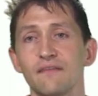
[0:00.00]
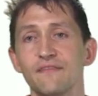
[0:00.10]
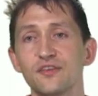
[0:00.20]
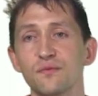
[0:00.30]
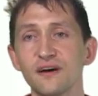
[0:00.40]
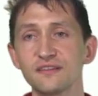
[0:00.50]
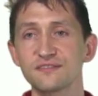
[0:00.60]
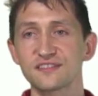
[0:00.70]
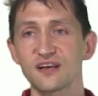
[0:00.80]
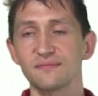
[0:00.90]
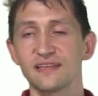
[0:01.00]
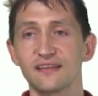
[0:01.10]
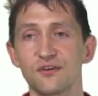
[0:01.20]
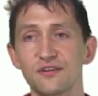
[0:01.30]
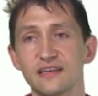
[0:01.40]
When you want to stop the
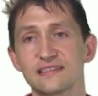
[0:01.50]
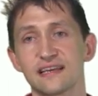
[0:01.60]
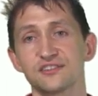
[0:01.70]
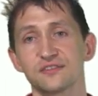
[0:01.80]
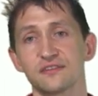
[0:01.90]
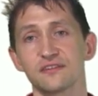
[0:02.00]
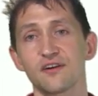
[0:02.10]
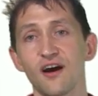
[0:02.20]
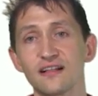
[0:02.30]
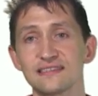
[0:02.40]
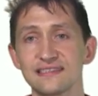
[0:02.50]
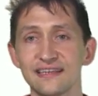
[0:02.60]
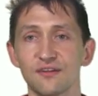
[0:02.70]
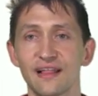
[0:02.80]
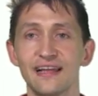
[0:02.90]
encoding session, call
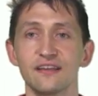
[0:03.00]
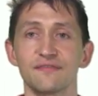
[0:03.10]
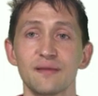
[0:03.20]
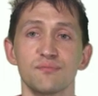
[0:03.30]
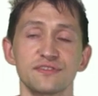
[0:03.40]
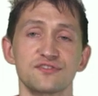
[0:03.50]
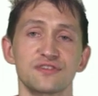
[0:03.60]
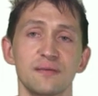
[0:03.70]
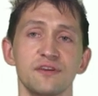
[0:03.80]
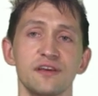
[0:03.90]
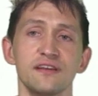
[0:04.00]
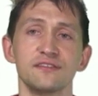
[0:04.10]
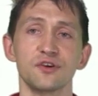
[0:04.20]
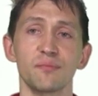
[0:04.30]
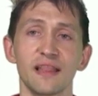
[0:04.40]
signal end of input stream
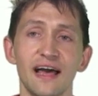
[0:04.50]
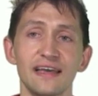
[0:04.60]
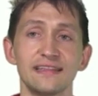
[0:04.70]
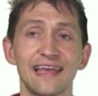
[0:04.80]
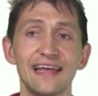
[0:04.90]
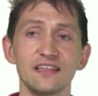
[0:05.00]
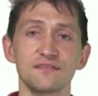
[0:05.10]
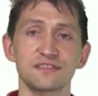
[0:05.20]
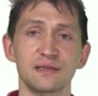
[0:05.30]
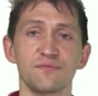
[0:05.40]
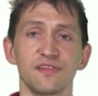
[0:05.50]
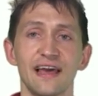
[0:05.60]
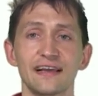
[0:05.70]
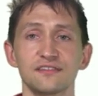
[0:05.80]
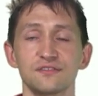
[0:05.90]
to apply the end of stream
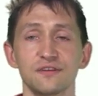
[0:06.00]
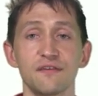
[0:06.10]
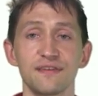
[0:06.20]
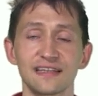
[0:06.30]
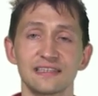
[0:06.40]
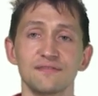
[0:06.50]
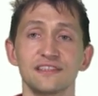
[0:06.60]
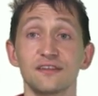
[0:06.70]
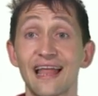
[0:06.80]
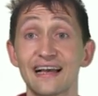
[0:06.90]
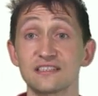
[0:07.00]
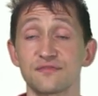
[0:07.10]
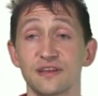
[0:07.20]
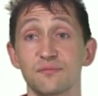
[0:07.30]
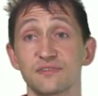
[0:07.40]
flag to effectively the last
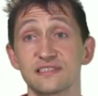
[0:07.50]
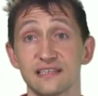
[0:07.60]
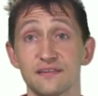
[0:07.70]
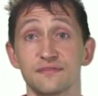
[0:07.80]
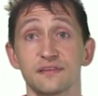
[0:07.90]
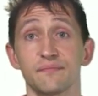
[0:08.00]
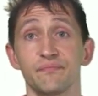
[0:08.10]
frame received.